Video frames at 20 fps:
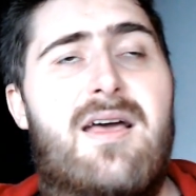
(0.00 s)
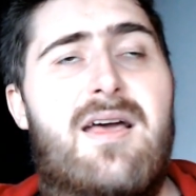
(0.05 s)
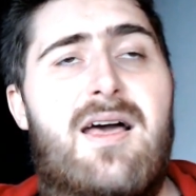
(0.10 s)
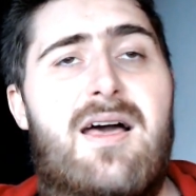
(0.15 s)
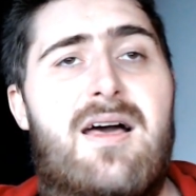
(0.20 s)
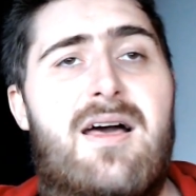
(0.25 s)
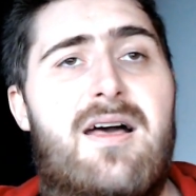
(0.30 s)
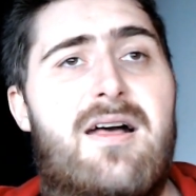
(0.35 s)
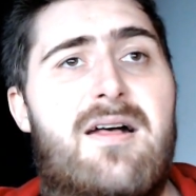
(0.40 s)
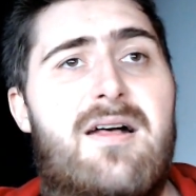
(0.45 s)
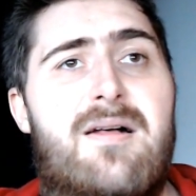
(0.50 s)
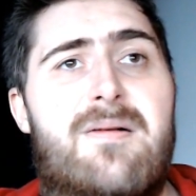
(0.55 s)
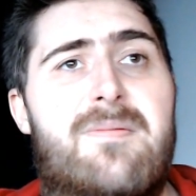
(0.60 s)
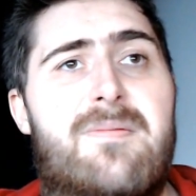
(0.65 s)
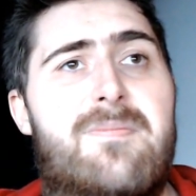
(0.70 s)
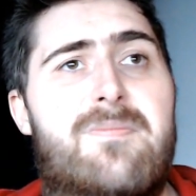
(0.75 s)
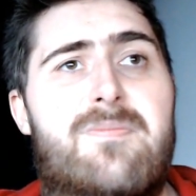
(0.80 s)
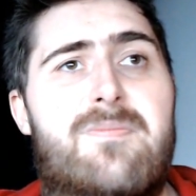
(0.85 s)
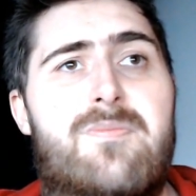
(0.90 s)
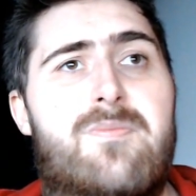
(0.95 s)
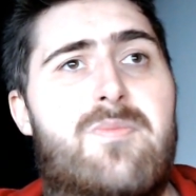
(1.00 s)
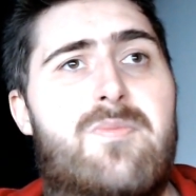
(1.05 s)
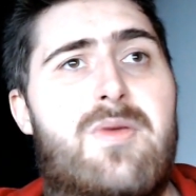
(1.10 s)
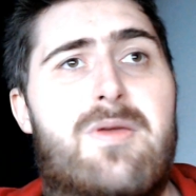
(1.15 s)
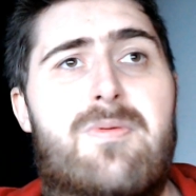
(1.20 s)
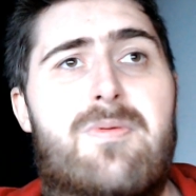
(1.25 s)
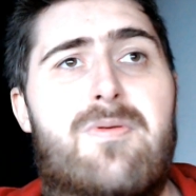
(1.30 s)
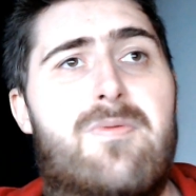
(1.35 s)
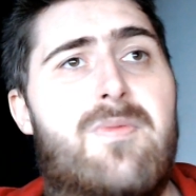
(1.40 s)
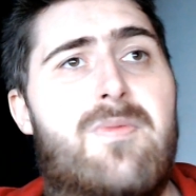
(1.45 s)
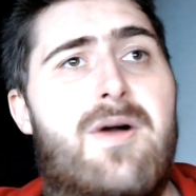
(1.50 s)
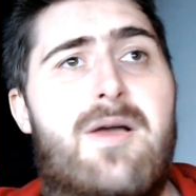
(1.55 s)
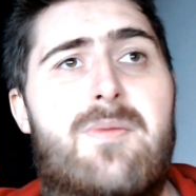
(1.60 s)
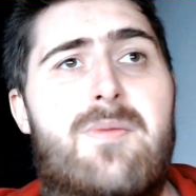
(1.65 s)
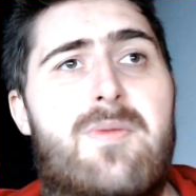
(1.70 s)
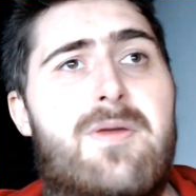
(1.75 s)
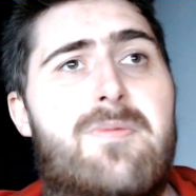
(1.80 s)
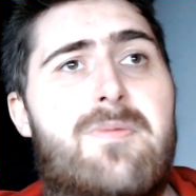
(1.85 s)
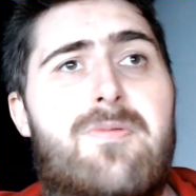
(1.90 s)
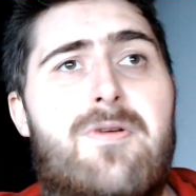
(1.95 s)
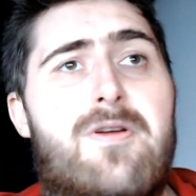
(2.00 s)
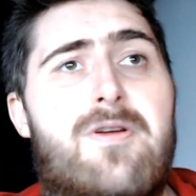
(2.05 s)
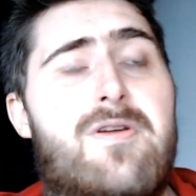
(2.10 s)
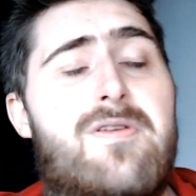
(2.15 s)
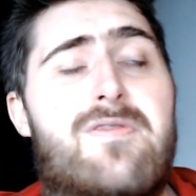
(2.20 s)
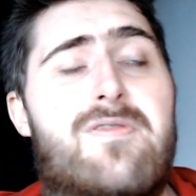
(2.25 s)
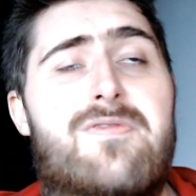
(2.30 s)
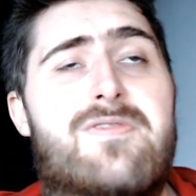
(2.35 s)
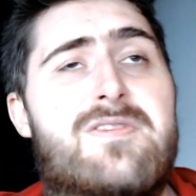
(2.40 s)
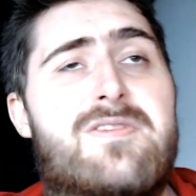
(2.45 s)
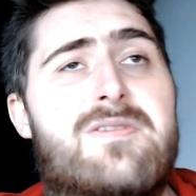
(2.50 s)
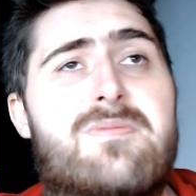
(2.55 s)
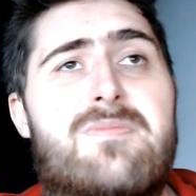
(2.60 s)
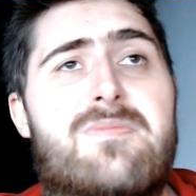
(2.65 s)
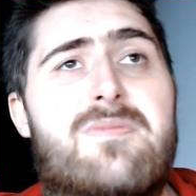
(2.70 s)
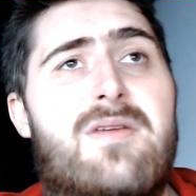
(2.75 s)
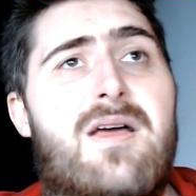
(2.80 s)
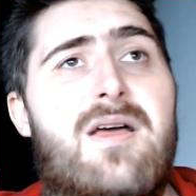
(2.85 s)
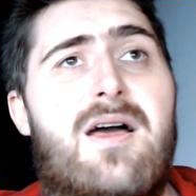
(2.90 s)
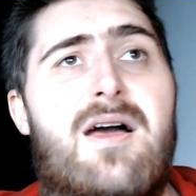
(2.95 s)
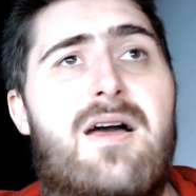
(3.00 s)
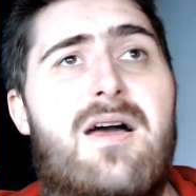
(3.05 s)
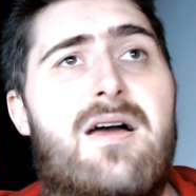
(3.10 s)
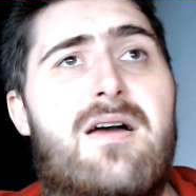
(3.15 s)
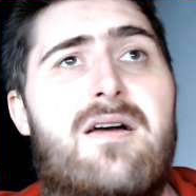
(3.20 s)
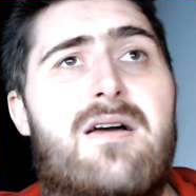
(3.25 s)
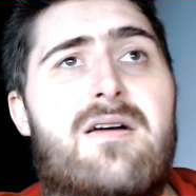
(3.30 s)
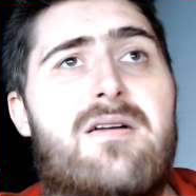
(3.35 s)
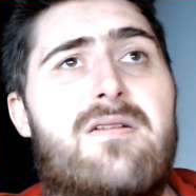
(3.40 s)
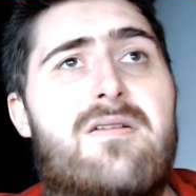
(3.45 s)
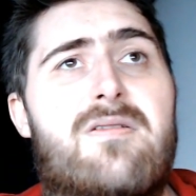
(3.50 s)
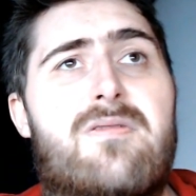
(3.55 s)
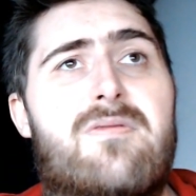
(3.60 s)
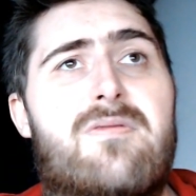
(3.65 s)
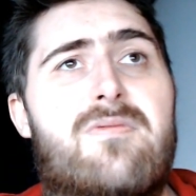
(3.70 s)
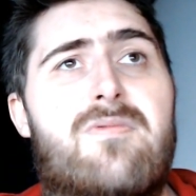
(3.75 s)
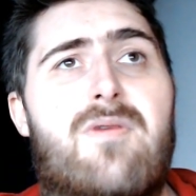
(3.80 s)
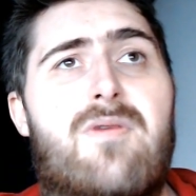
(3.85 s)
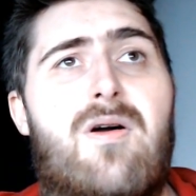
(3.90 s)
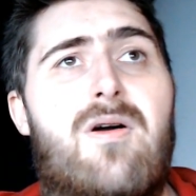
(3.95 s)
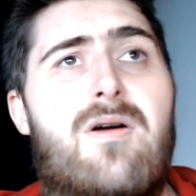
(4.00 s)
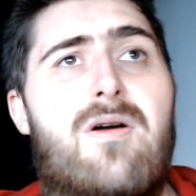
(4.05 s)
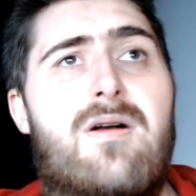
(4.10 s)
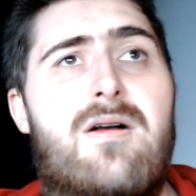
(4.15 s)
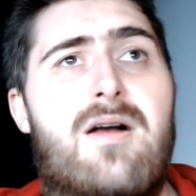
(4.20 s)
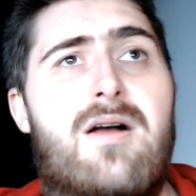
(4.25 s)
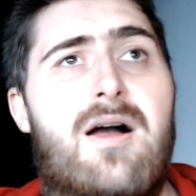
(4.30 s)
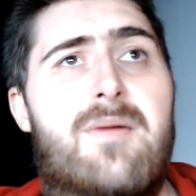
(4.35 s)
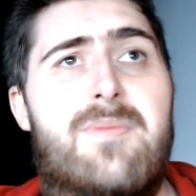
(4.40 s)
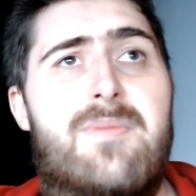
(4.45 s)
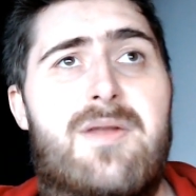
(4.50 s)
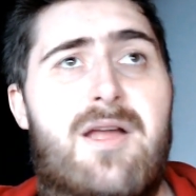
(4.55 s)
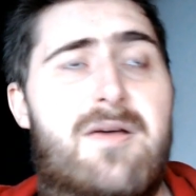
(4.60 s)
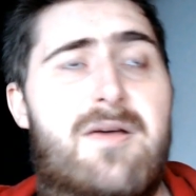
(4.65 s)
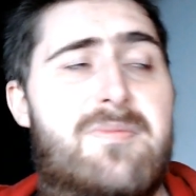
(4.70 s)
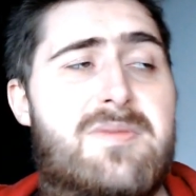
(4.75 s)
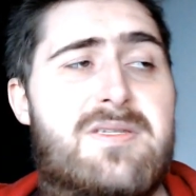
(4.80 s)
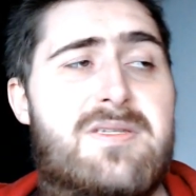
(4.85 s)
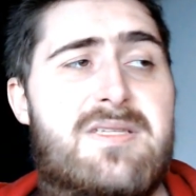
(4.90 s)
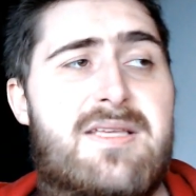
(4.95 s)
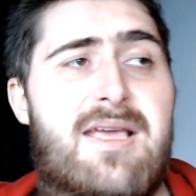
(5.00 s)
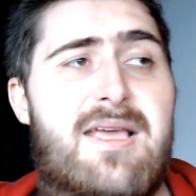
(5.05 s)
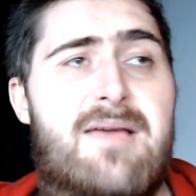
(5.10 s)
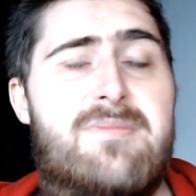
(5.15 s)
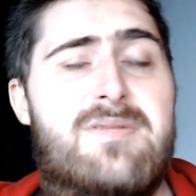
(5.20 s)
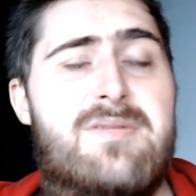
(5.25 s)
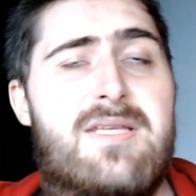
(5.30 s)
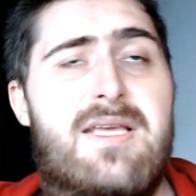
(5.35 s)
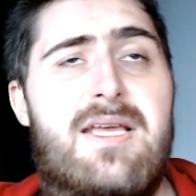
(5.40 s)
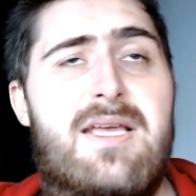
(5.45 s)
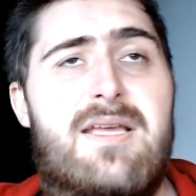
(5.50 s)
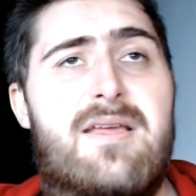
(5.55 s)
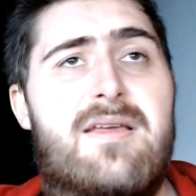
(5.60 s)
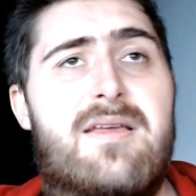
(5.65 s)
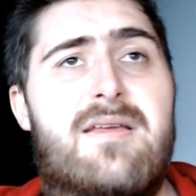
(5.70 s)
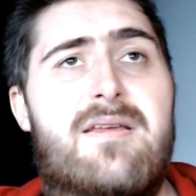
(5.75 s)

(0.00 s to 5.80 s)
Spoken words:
People might be proved wrong. I mean, I'm a skeptic.